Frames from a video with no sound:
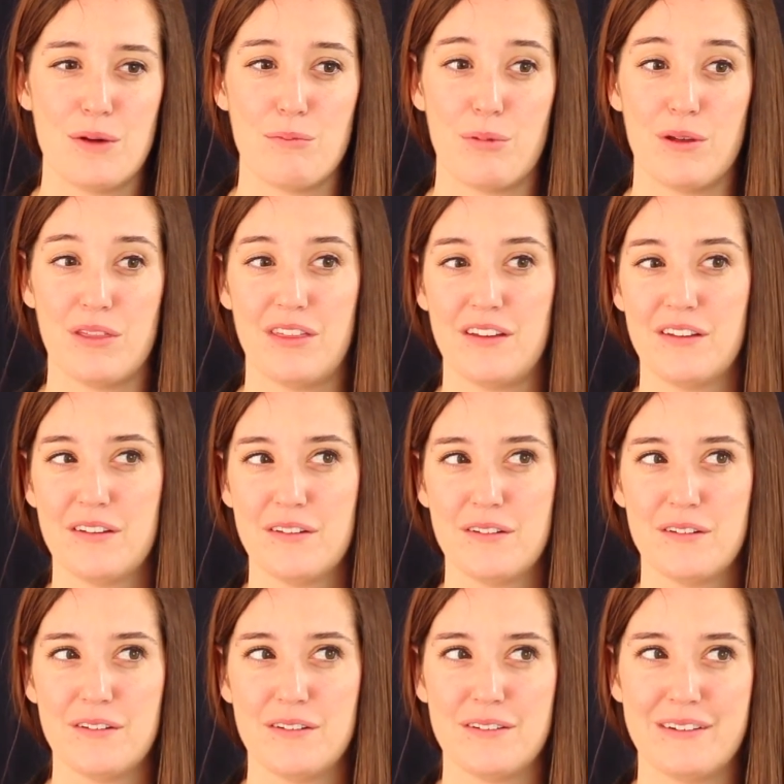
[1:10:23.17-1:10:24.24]
But
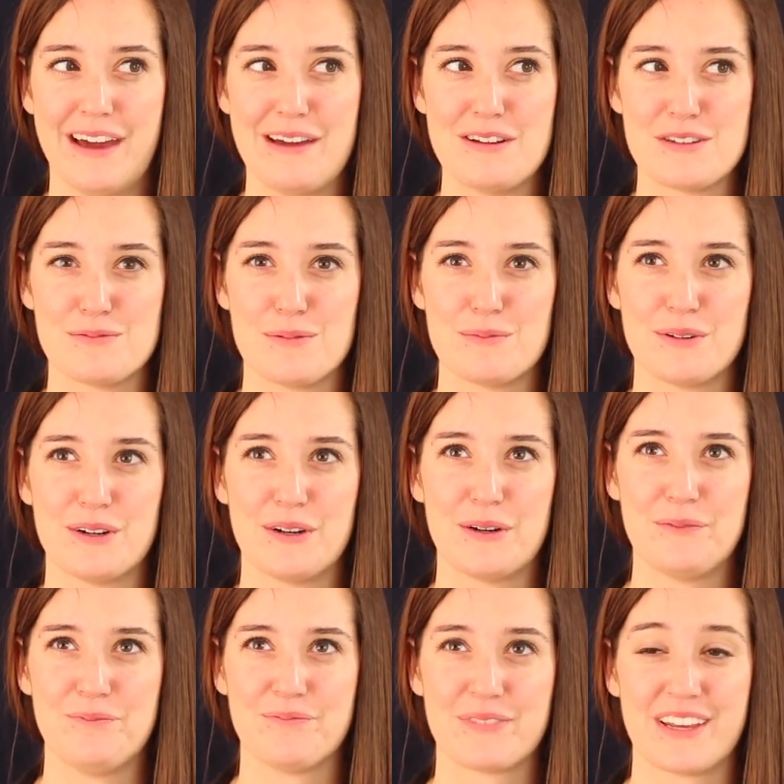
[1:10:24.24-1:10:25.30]
I just
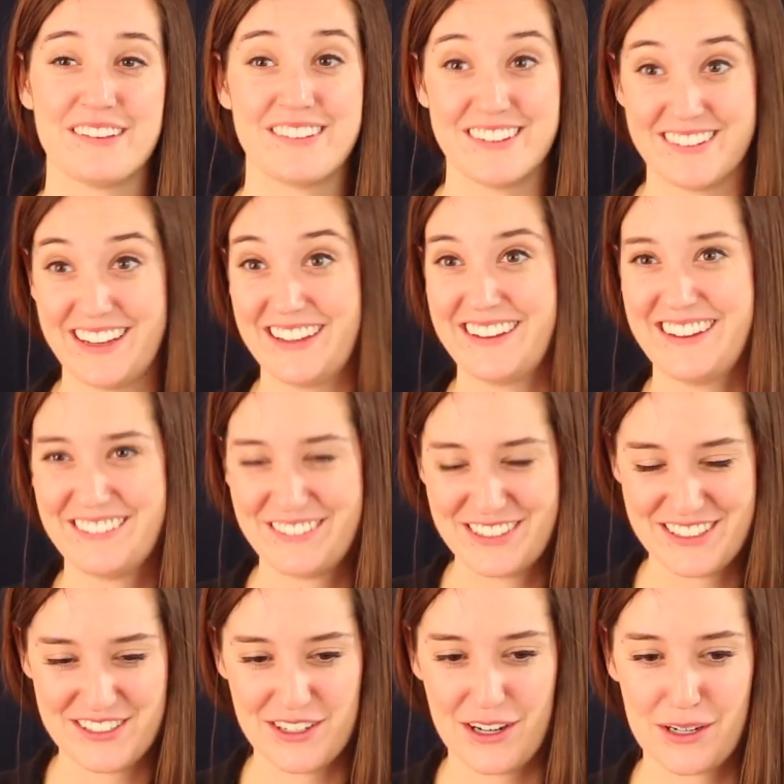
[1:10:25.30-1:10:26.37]
remember, because we
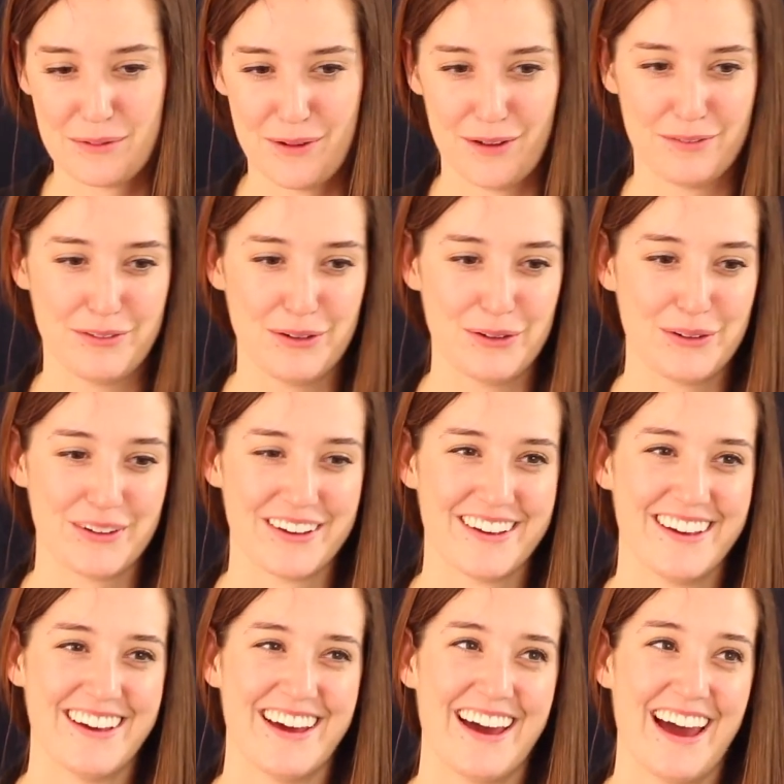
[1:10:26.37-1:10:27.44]
just talked about food,
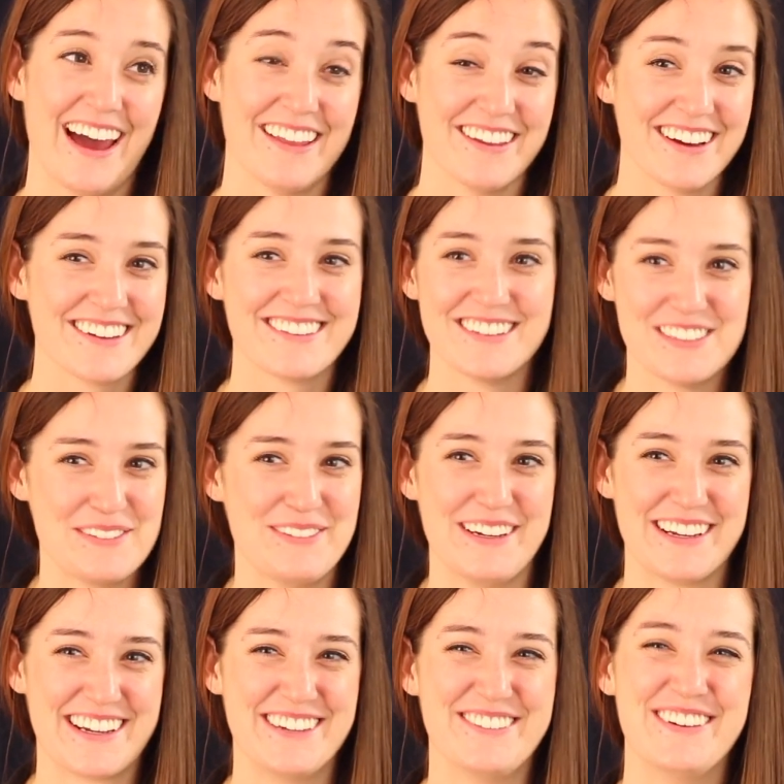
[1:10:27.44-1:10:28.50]
I like the
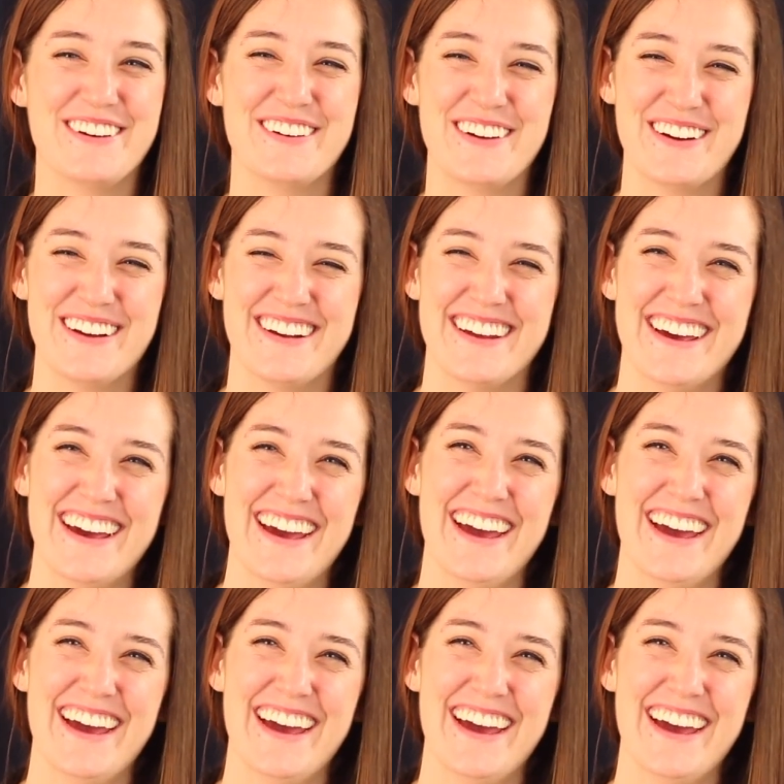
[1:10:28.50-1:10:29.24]
Dominican food.